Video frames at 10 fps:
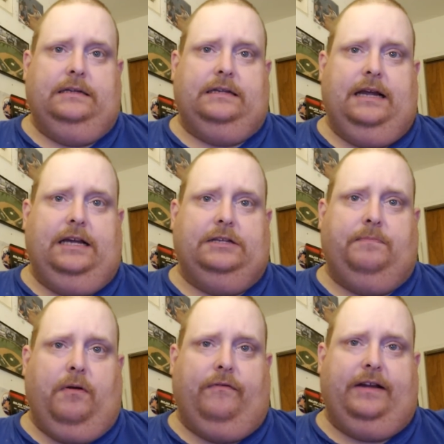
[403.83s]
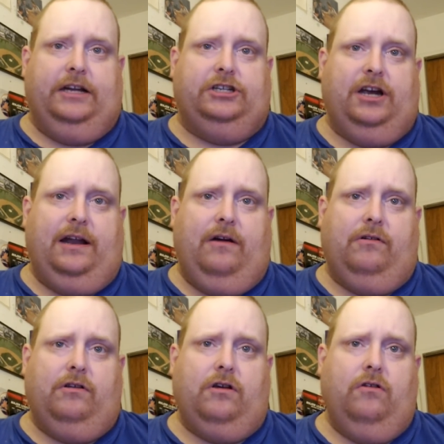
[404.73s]
Today's birthday shout
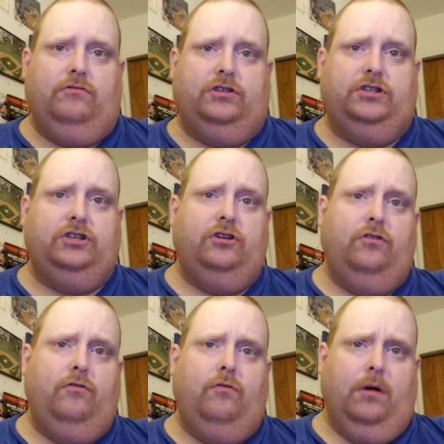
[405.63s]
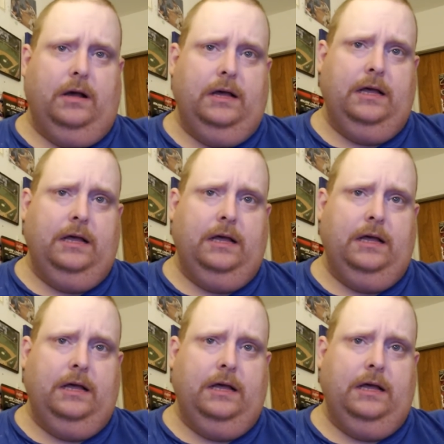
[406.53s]
out goes to